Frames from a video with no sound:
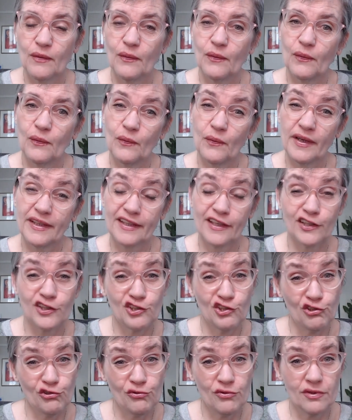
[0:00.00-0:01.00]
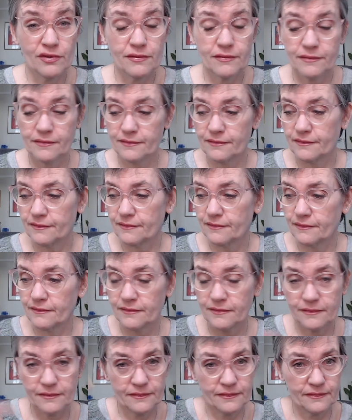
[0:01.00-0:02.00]
when I do
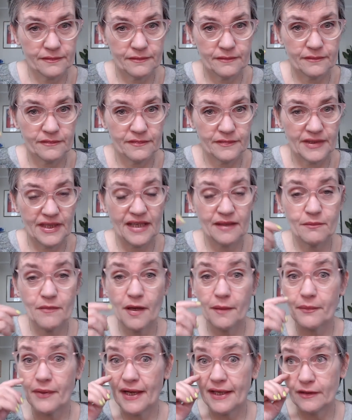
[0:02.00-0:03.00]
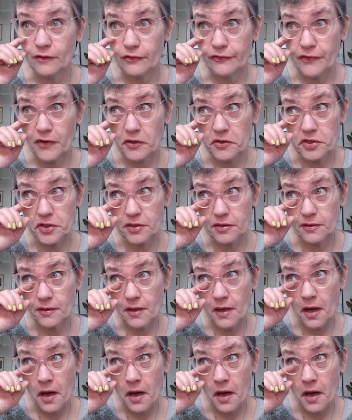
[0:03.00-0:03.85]
get my brain to function,